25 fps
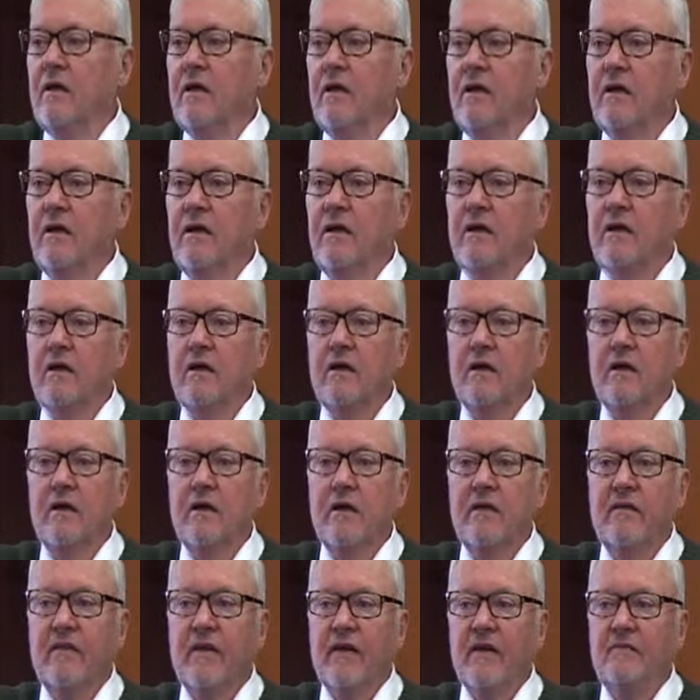I
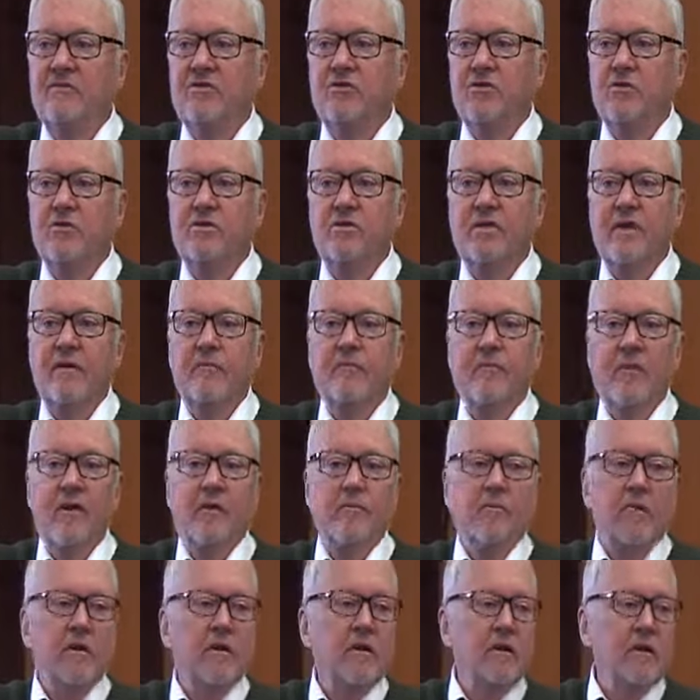think I saw some
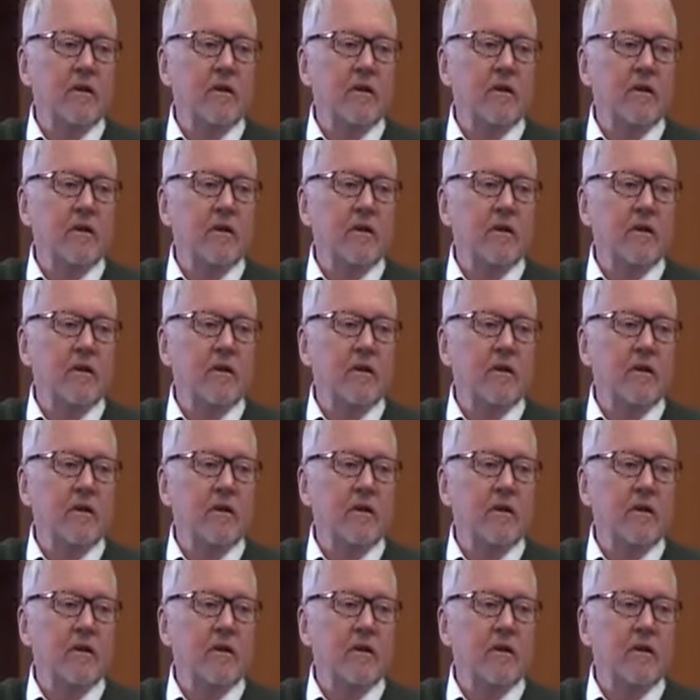people